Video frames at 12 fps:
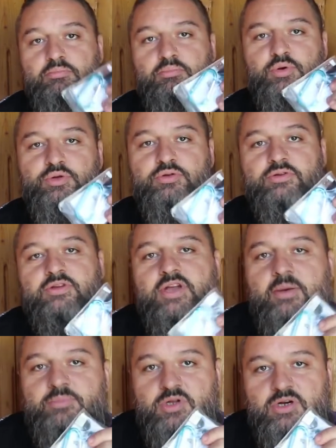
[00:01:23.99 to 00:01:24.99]
Bluetooth
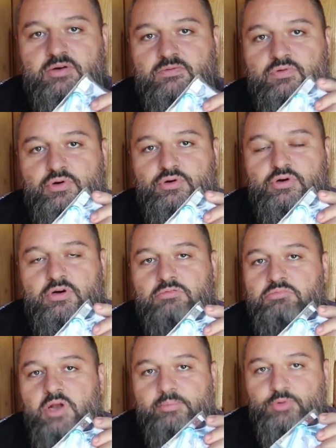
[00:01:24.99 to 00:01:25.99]
adapter for your
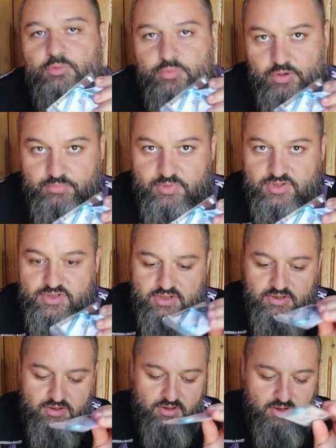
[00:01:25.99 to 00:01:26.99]
laptop or PC.